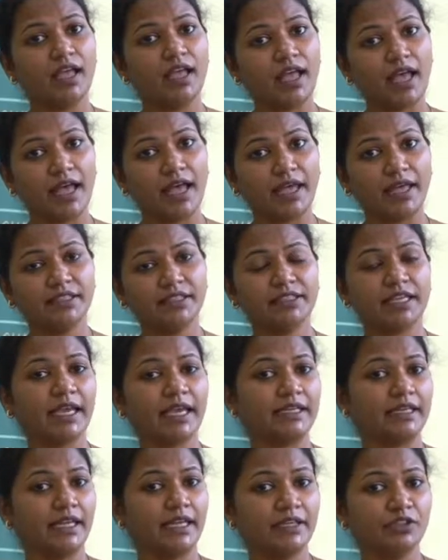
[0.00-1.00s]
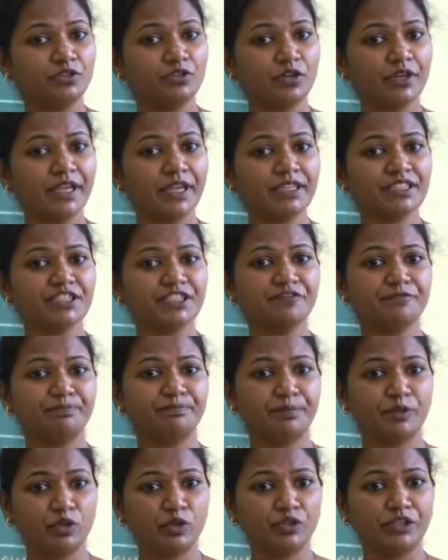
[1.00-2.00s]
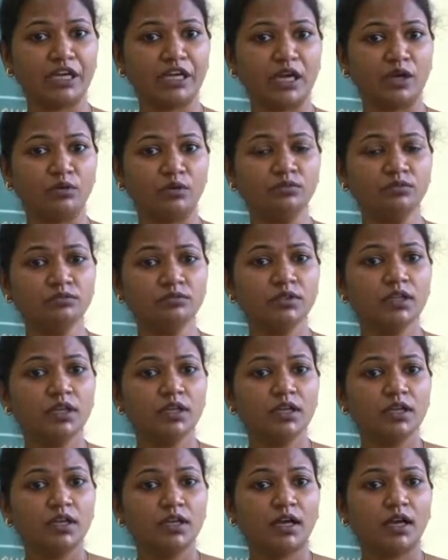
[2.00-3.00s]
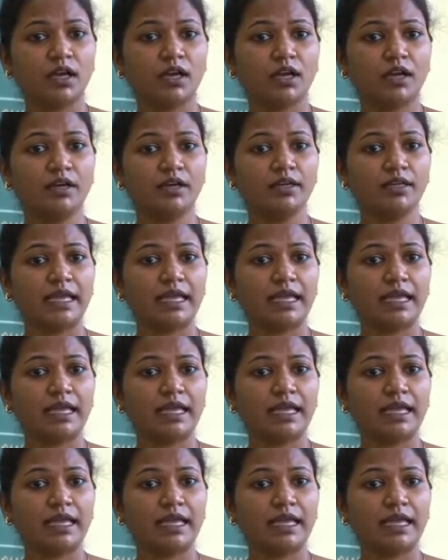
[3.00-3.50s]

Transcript: and an interrogative pronoun are